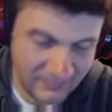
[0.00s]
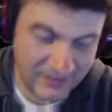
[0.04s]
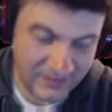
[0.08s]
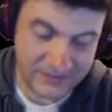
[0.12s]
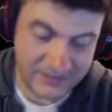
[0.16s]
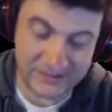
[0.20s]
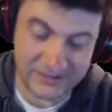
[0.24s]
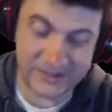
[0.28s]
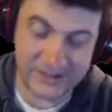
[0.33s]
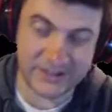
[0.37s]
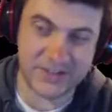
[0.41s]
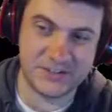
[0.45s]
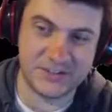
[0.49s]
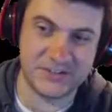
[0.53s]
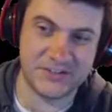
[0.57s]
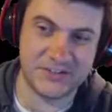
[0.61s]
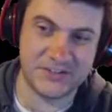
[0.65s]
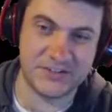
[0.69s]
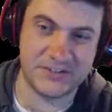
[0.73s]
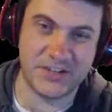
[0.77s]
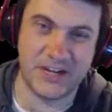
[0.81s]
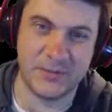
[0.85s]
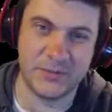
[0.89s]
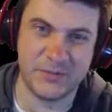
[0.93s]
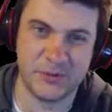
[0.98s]
Sorry guys, I just
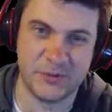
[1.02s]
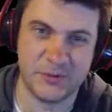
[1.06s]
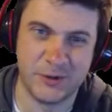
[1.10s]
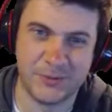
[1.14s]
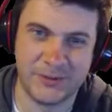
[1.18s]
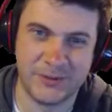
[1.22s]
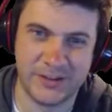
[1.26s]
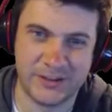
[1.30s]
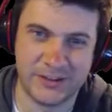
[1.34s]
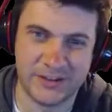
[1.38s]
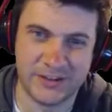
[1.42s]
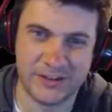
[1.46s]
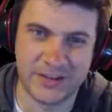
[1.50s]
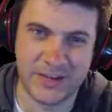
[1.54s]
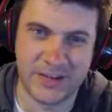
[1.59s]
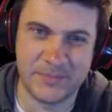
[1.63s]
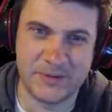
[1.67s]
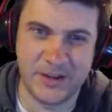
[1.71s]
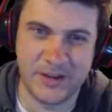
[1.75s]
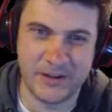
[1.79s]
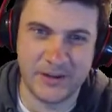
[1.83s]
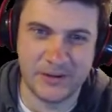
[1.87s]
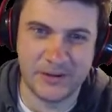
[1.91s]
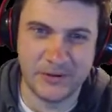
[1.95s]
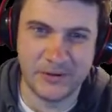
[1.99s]
got absorbed like in that
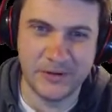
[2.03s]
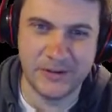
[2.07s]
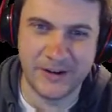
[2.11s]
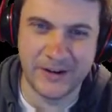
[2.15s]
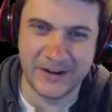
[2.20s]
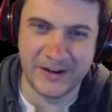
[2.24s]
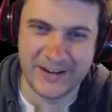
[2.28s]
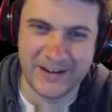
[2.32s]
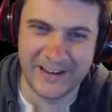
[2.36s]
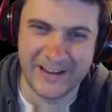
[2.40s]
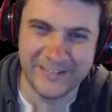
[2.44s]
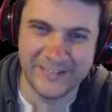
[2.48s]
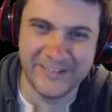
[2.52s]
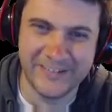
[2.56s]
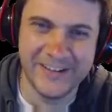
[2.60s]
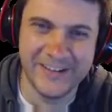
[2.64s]
piano right now.